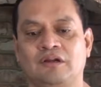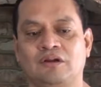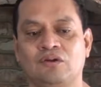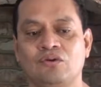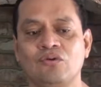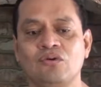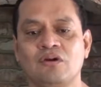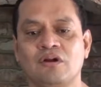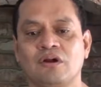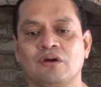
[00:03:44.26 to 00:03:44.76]

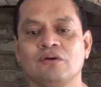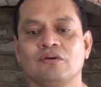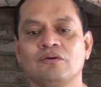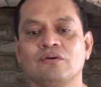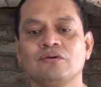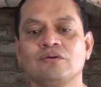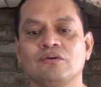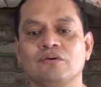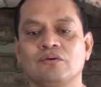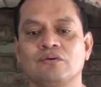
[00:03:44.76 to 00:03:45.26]

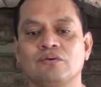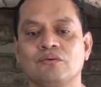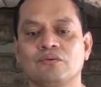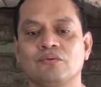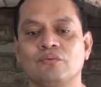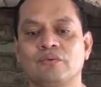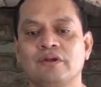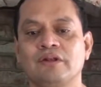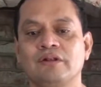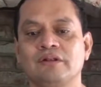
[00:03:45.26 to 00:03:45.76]
Glucagon
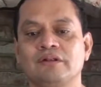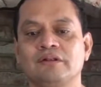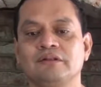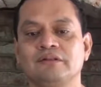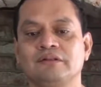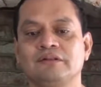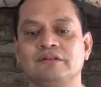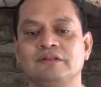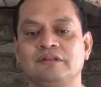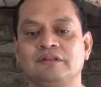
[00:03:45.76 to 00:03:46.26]
will
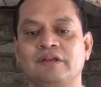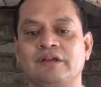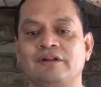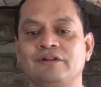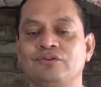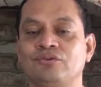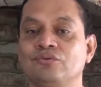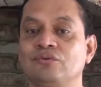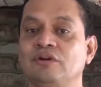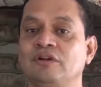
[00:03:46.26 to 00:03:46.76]
tell
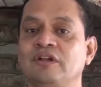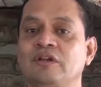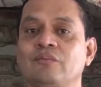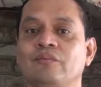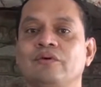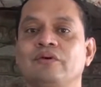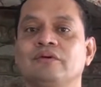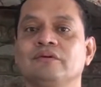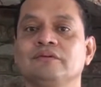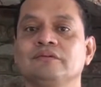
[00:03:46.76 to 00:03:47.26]
your
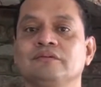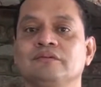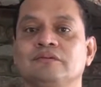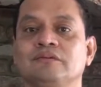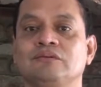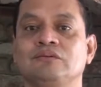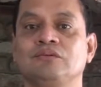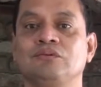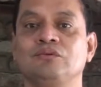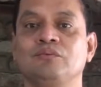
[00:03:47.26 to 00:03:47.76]
liver
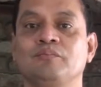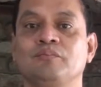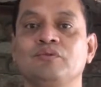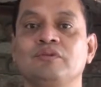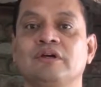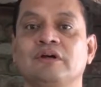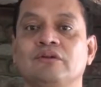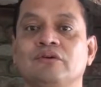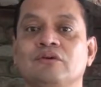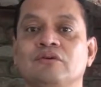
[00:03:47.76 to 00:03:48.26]
to put
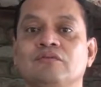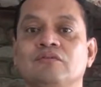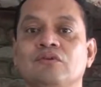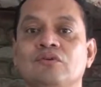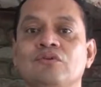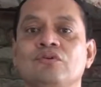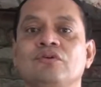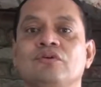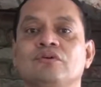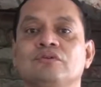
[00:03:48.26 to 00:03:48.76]
a lot of
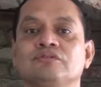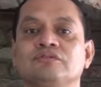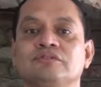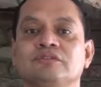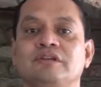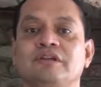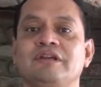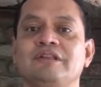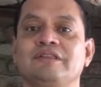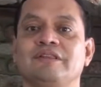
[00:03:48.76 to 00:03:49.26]

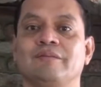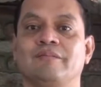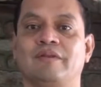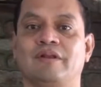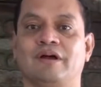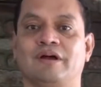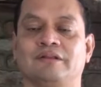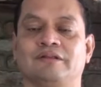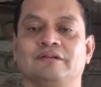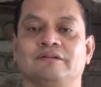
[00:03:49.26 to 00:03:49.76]
glucose in the
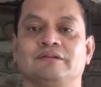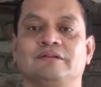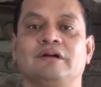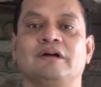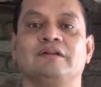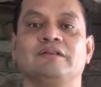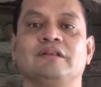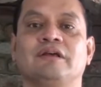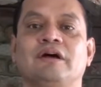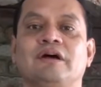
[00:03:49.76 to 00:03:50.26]
blood,
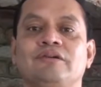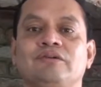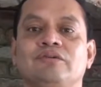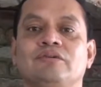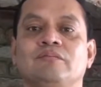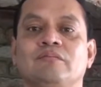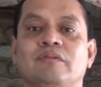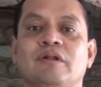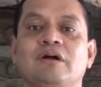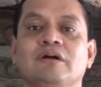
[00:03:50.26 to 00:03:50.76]
and now
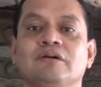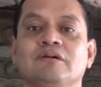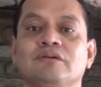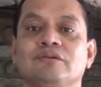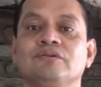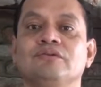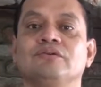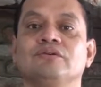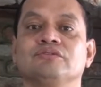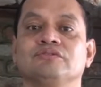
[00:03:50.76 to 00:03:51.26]
your blood
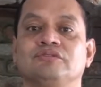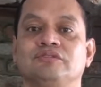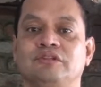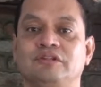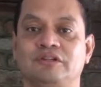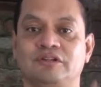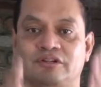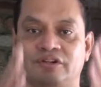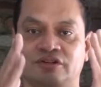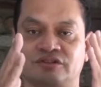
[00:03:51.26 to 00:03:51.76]
glucose
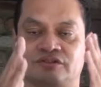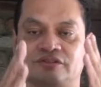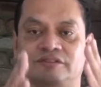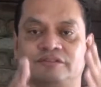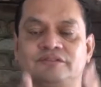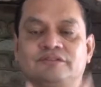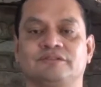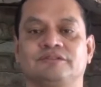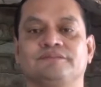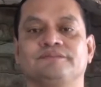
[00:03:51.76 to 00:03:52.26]

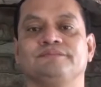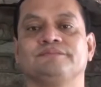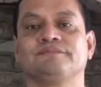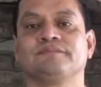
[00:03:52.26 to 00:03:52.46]
increases.